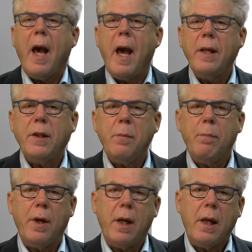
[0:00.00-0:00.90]

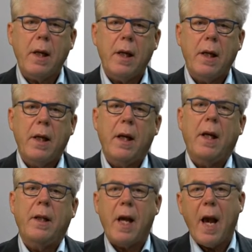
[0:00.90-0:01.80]
ATP,
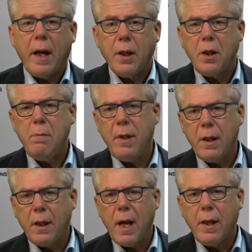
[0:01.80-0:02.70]
the energy
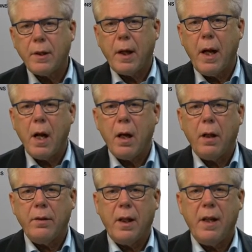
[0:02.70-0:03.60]
mediator in
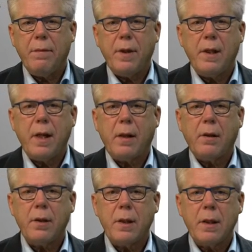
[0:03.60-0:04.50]
the living
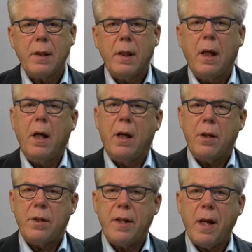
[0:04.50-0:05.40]
cells,
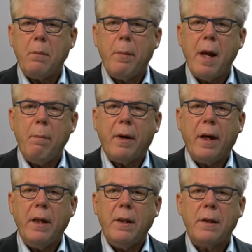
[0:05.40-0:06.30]
cell
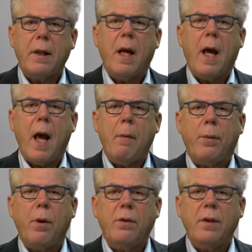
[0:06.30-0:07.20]
membranes, and
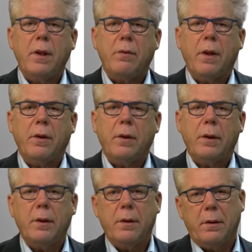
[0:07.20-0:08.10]
protein
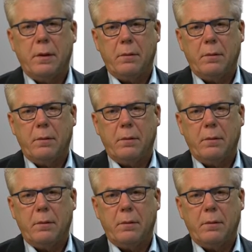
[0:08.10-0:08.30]
structures.